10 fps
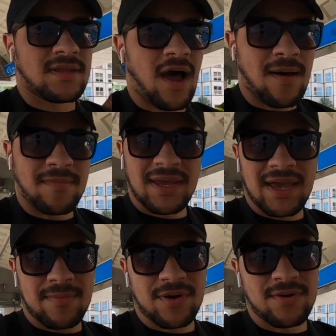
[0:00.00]
The Omni
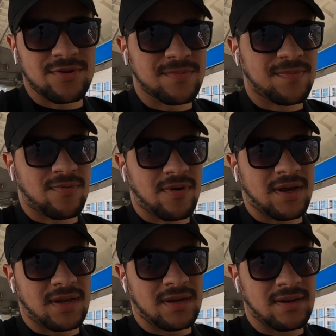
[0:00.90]
and Brickell loop
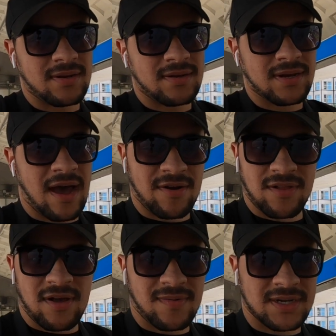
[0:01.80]
run
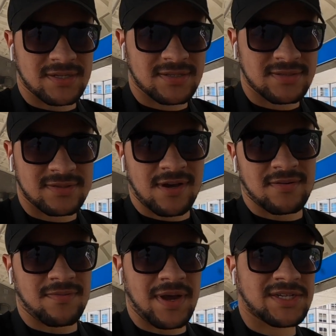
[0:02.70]
counterclockwise. So
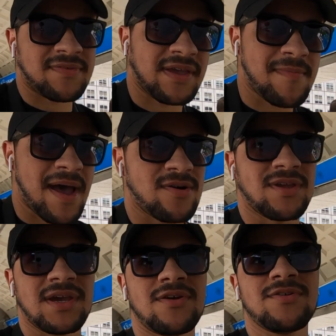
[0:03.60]
we actually have to get back on
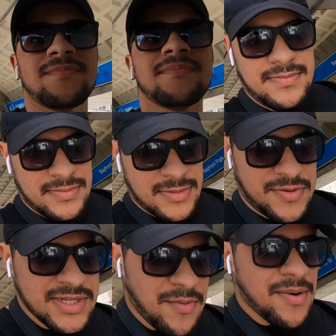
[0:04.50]
the inner loop. The
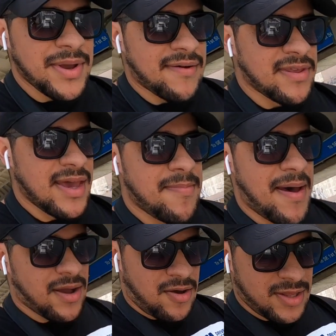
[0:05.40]
reason why we have to get
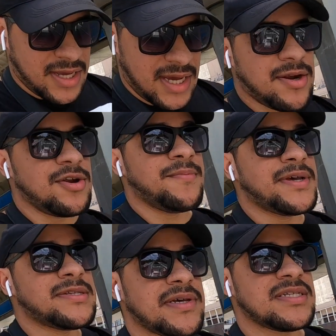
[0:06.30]
back on the inner loop
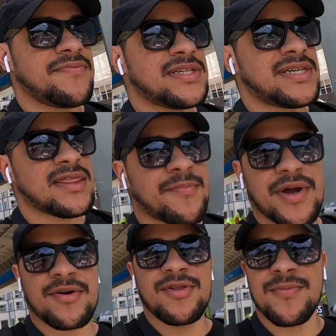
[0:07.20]
is because if we take the
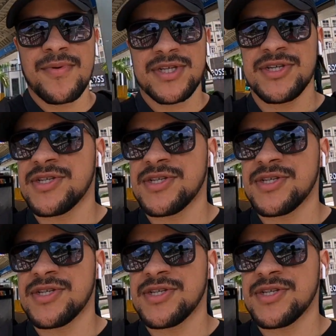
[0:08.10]
Brickell loop, which is